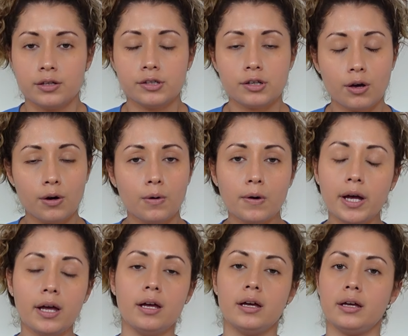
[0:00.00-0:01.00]
So
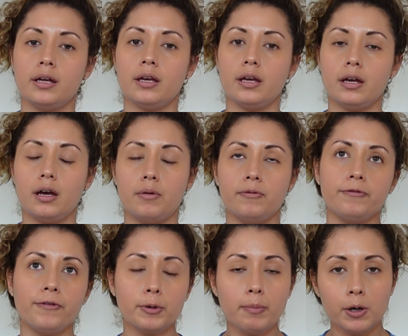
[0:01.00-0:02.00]

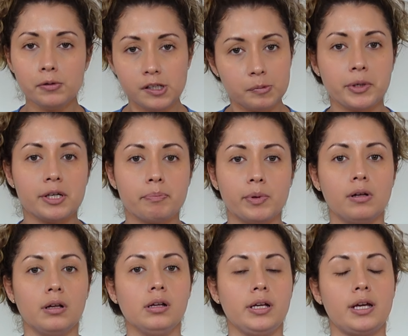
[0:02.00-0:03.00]
for most
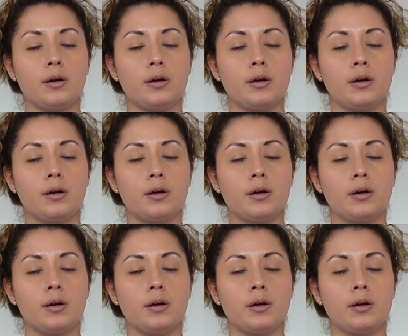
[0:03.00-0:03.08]
people,